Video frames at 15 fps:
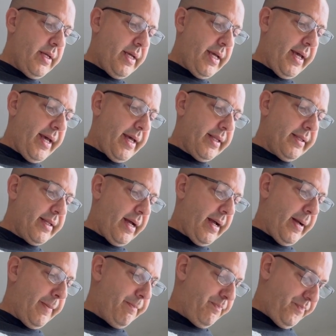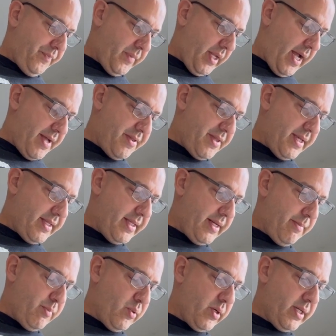And I think that a
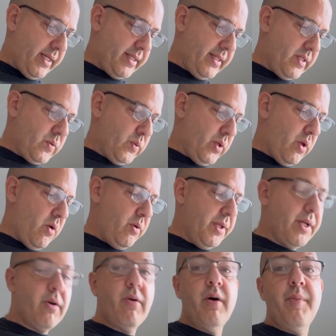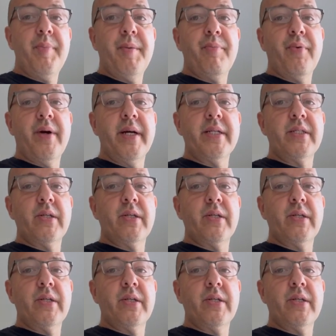book like this will only go up in price.